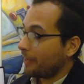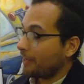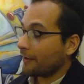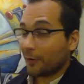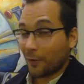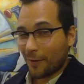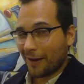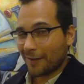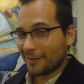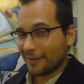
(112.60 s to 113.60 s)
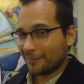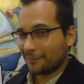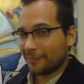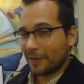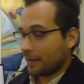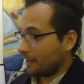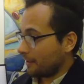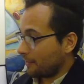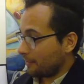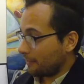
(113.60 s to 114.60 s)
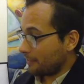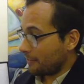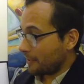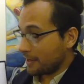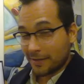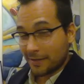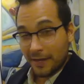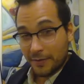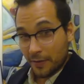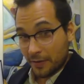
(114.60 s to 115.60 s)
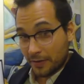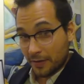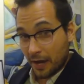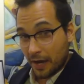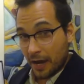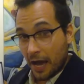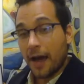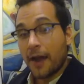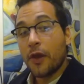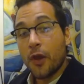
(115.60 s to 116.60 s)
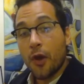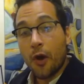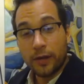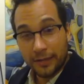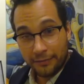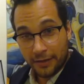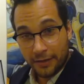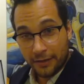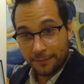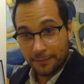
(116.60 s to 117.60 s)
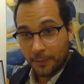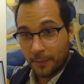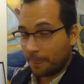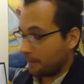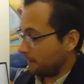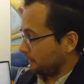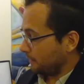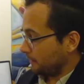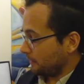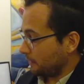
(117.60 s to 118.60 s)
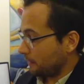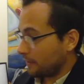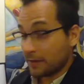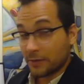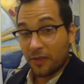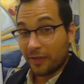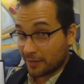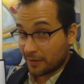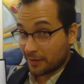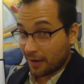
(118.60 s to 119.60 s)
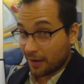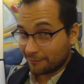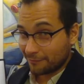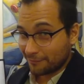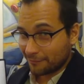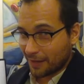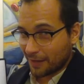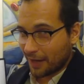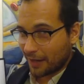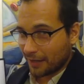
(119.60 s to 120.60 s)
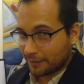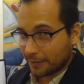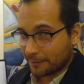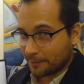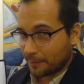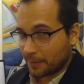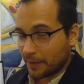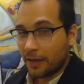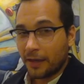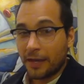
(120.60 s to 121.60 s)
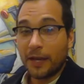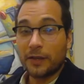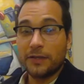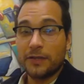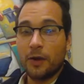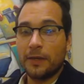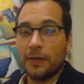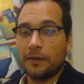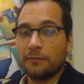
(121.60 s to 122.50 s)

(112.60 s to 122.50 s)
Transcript: Correct. These things on this side are non-living. The things on this side are living. Now, can you tell me